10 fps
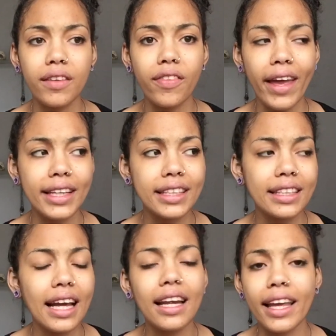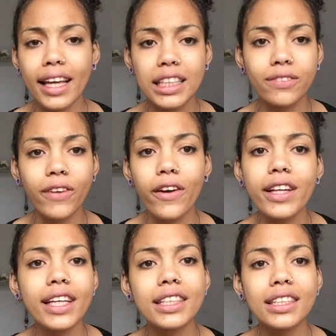they are like
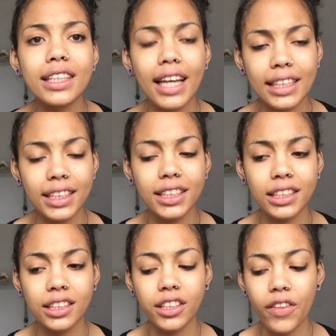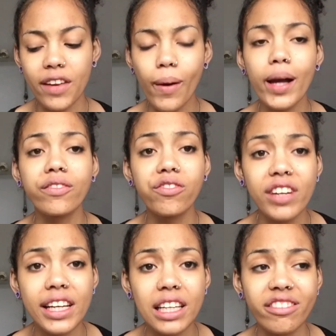exfoliant cleansers, and so they work
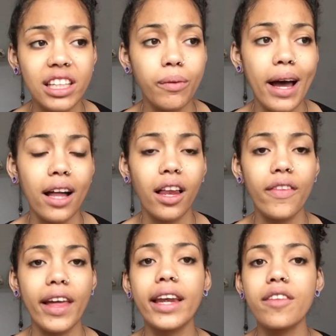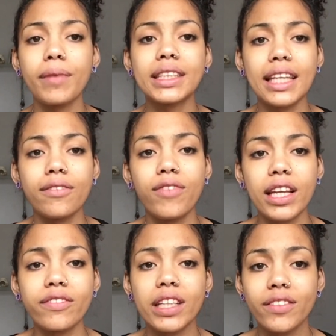really, really well, and they leave my skin
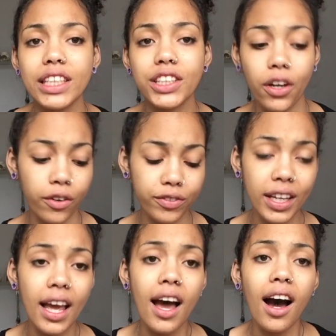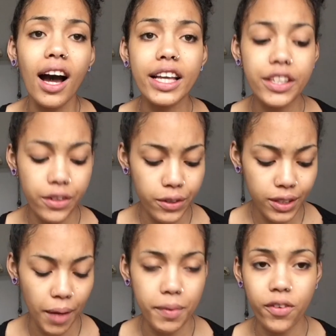feeling really, really soft. I use
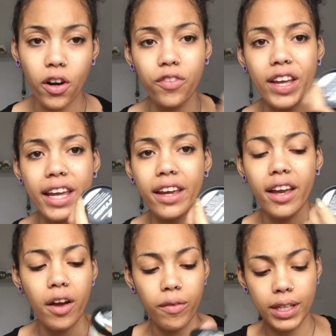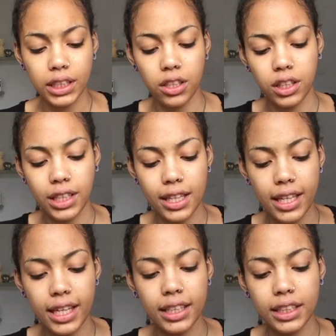Cup of Coffee, which looks like
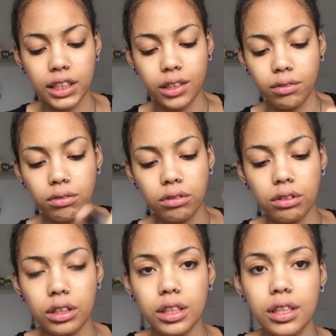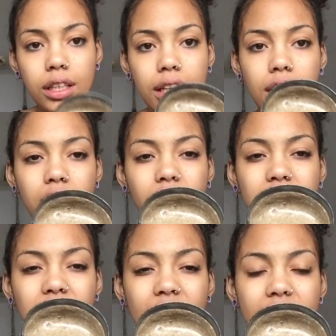this. Ooh, it
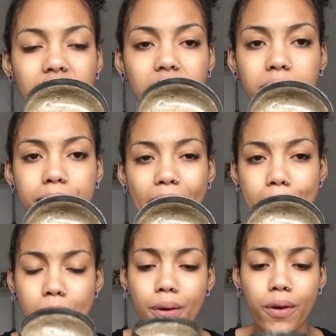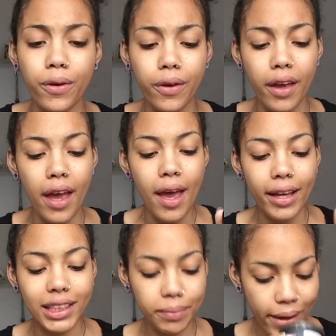looks like baby poo.
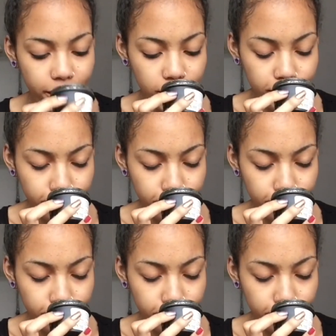It smells